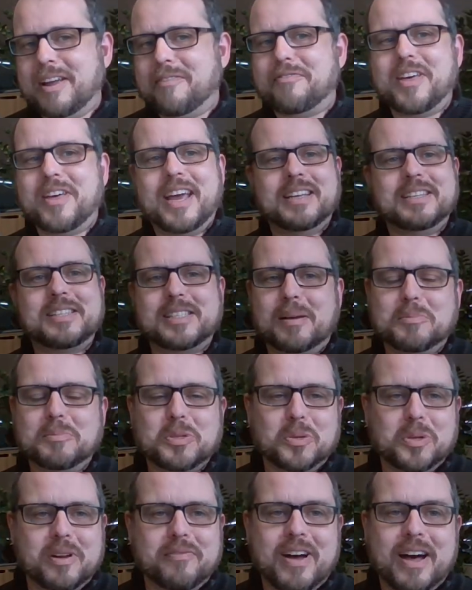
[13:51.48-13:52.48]
if there's some
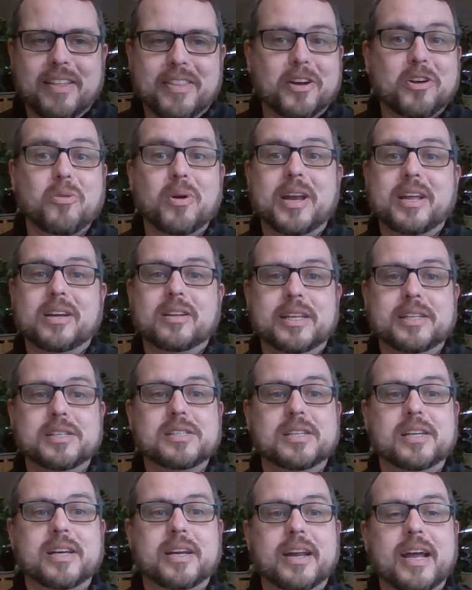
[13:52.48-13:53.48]
sort of other critical
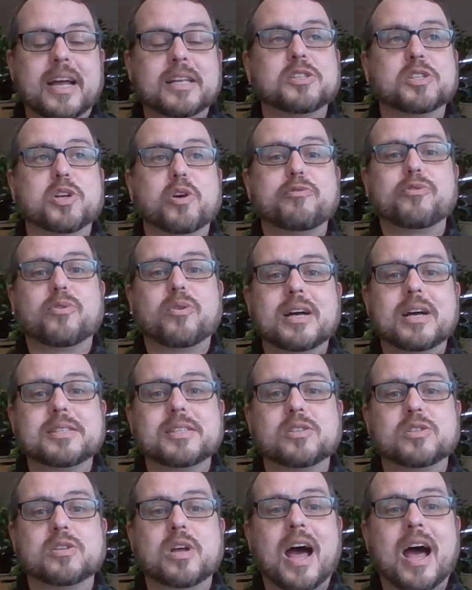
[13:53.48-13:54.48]
incident. And so for
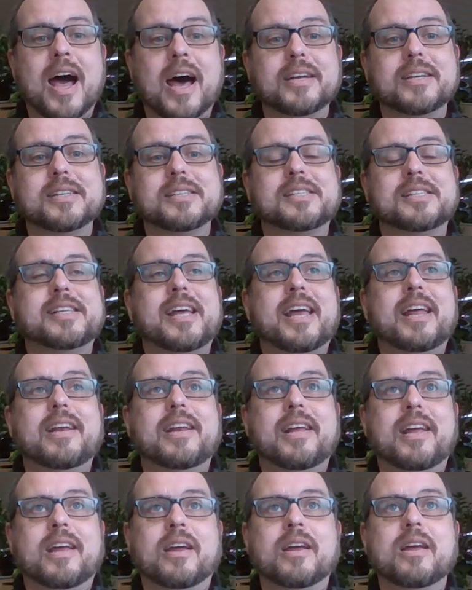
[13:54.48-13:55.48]
us, it's
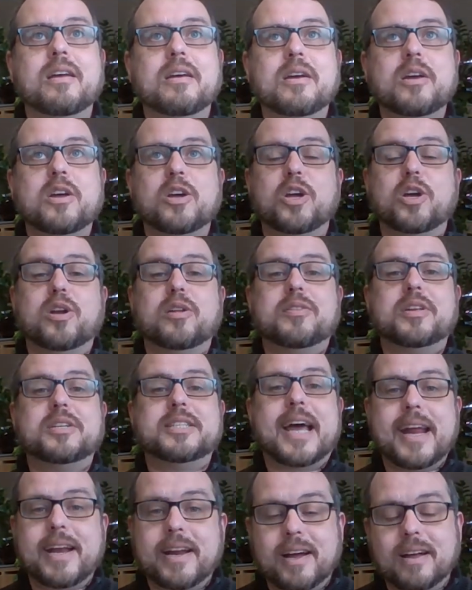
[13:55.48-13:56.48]
understanding you know the
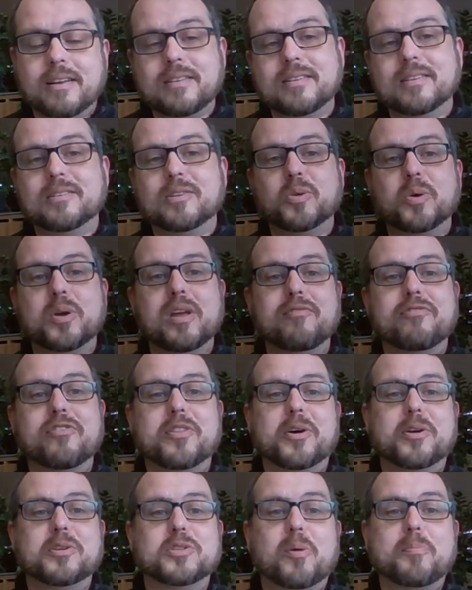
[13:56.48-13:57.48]
data, looking
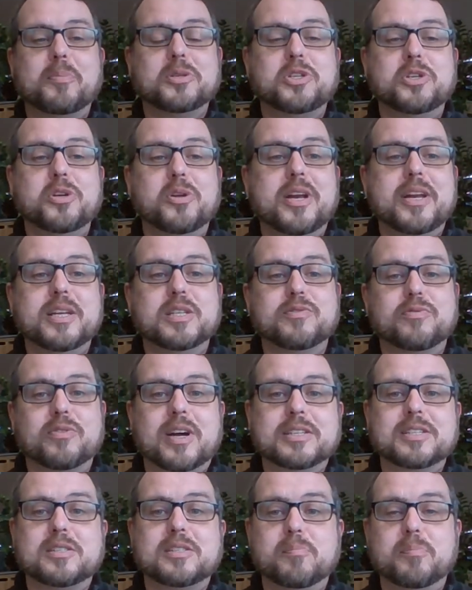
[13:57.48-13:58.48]
for those opportunities
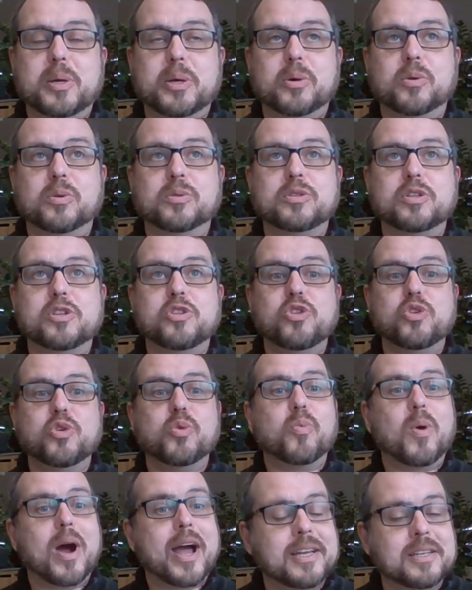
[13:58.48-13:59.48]
for us to build
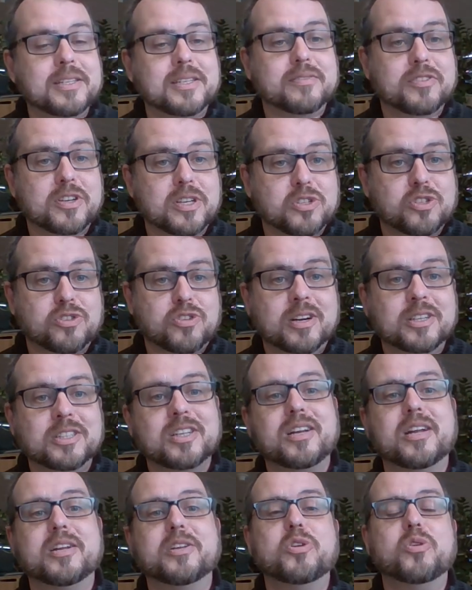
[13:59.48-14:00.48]
new ways of
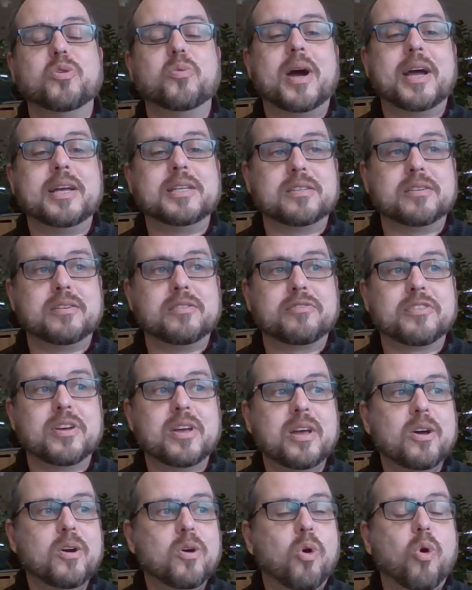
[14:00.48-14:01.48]
construction and new ways of
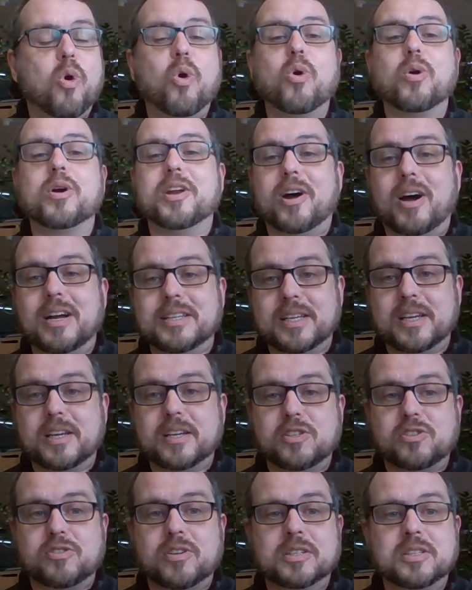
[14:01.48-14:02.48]
organizing
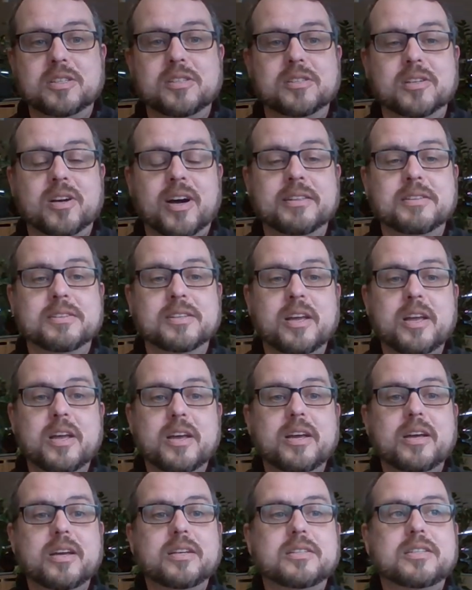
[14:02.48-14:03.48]
construction sites
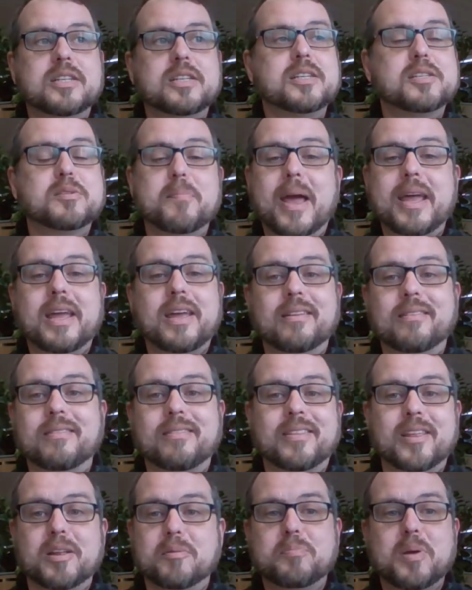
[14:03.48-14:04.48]
to just make it
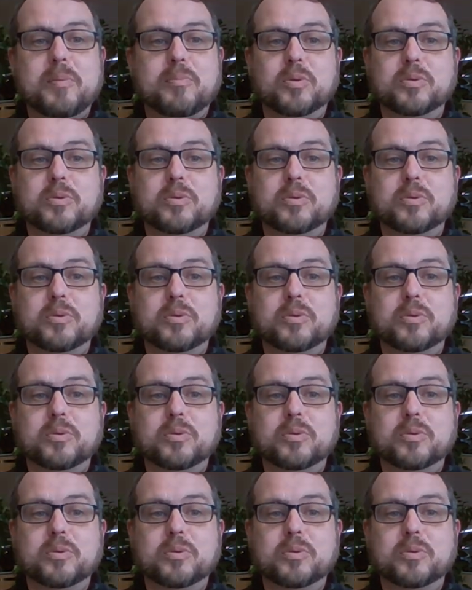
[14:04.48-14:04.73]
that